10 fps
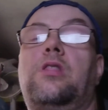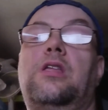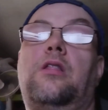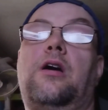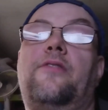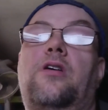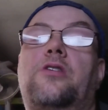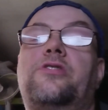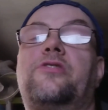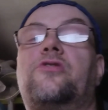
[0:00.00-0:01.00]
the live
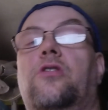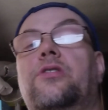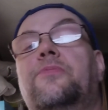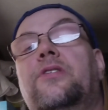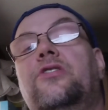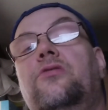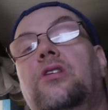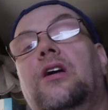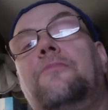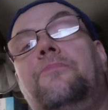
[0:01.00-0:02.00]
auction starts, because you
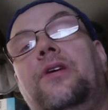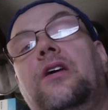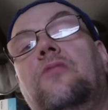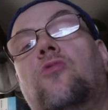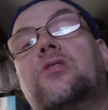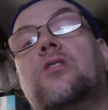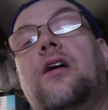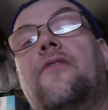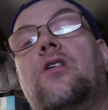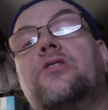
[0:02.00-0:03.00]
cannot bid once the
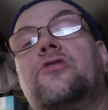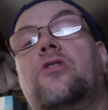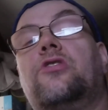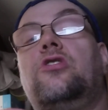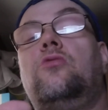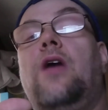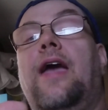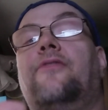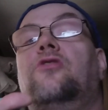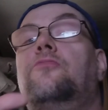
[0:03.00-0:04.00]
live auction starts, you
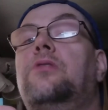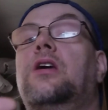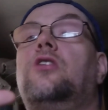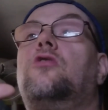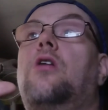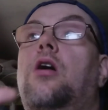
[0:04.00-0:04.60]
have to bid your